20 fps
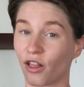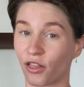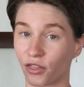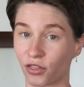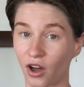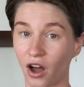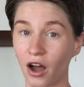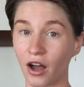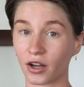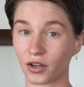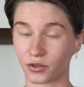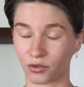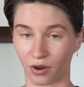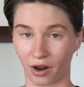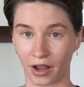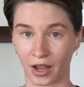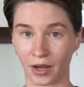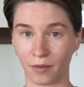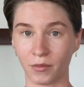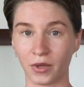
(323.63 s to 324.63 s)
thought
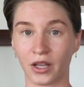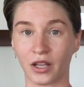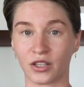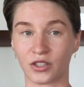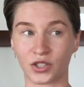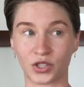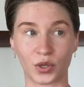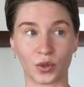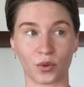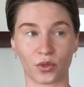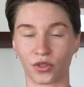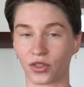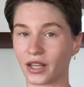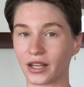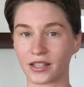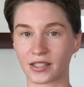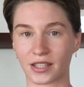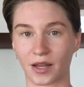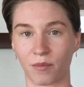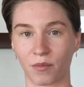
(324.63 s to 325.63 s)
crime to
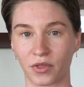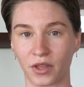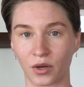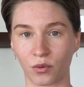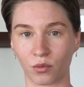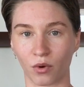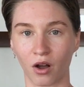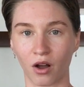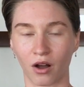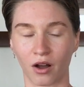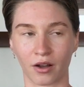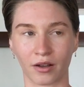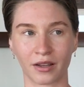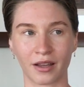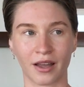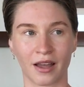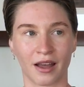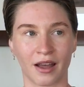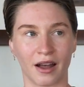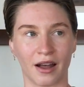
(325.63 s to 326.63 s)
think something wrong
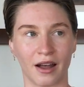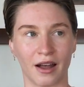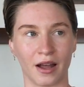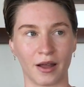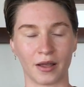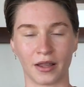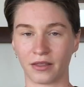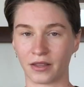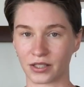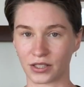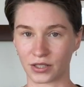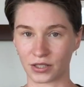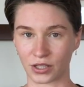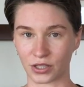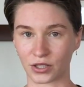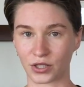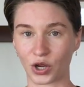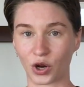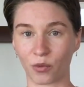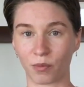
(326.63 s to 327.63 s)
uh, in this
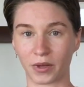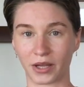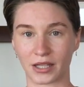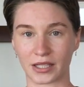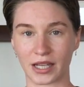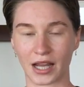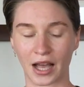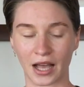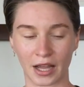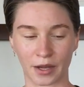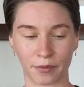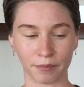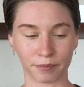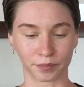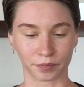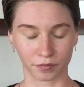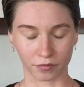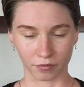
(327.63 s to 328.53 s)
dystopian time.